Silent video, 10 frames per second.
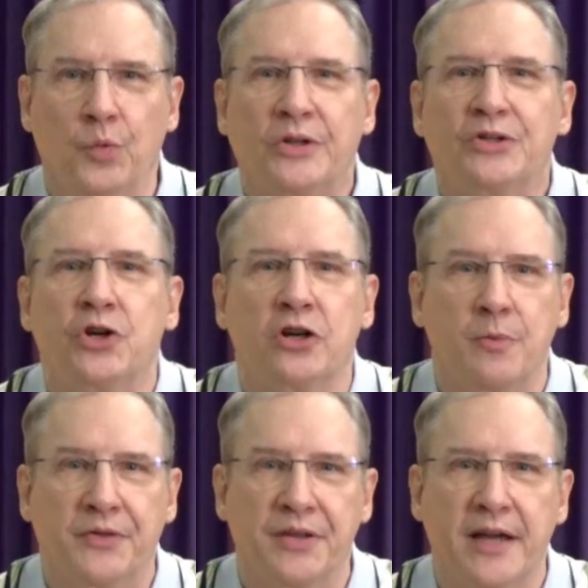We'll talk
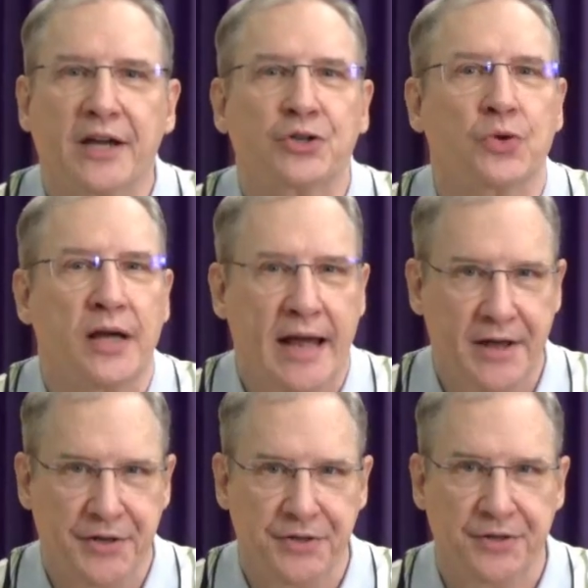about the extra
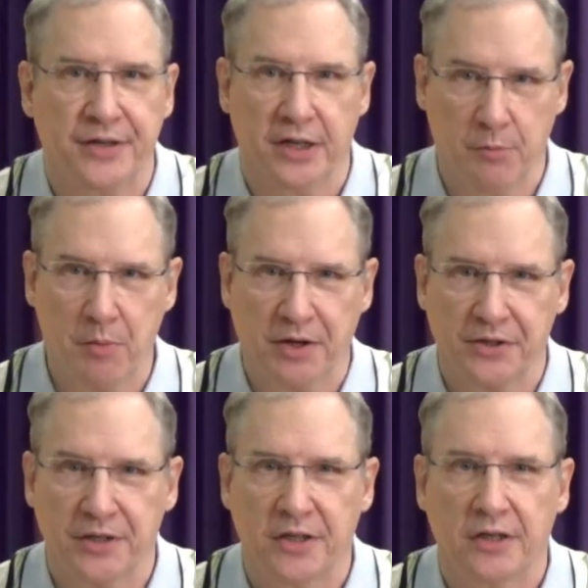hand in a
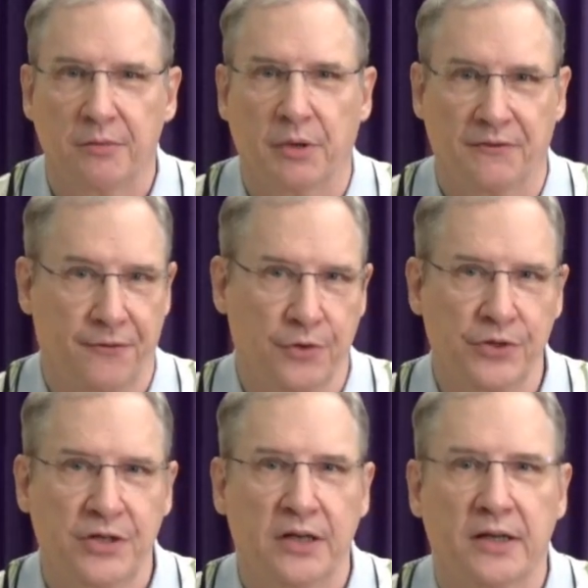moment, but
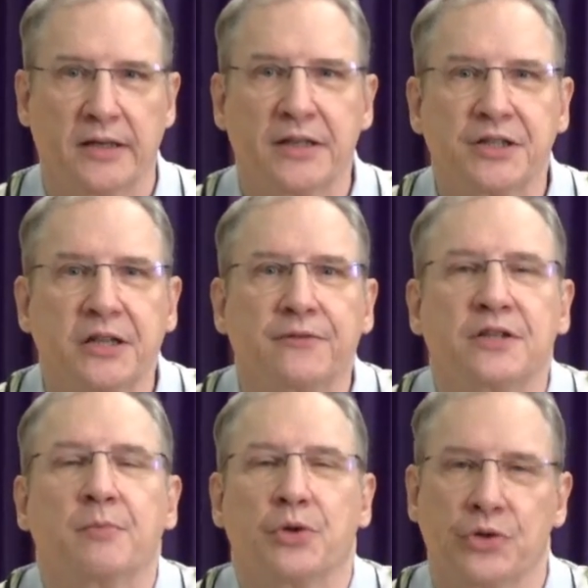first, let's give
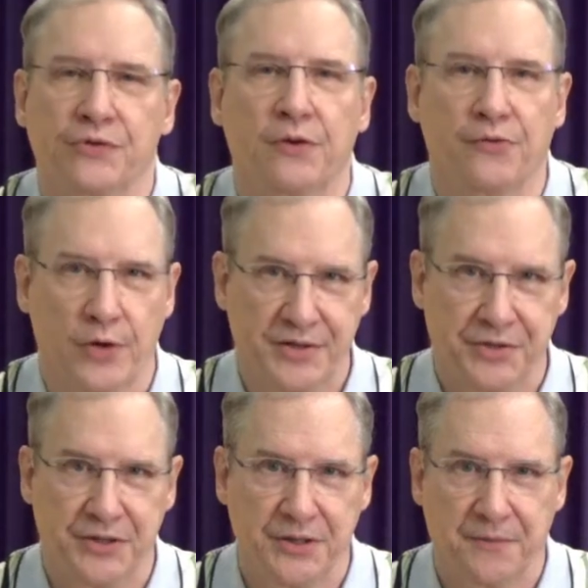some useful
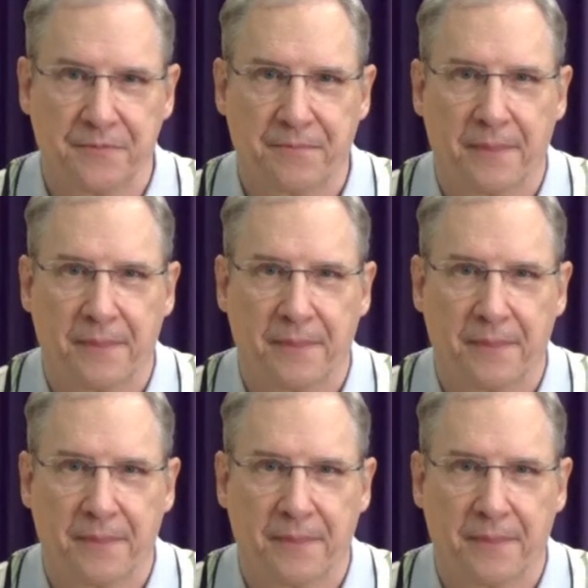phrases.